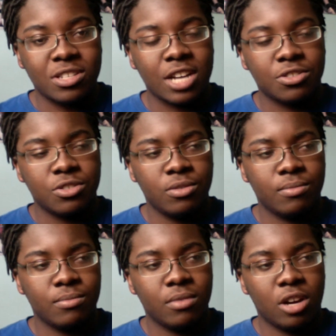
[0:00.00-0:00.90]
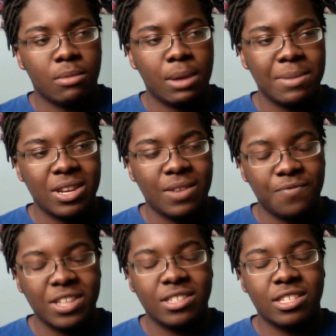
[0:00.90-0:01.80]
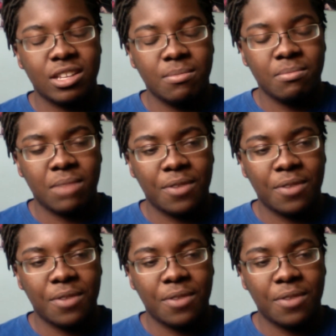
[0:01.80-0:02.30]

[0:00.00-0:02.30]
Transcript: actor. I mean, it fits him.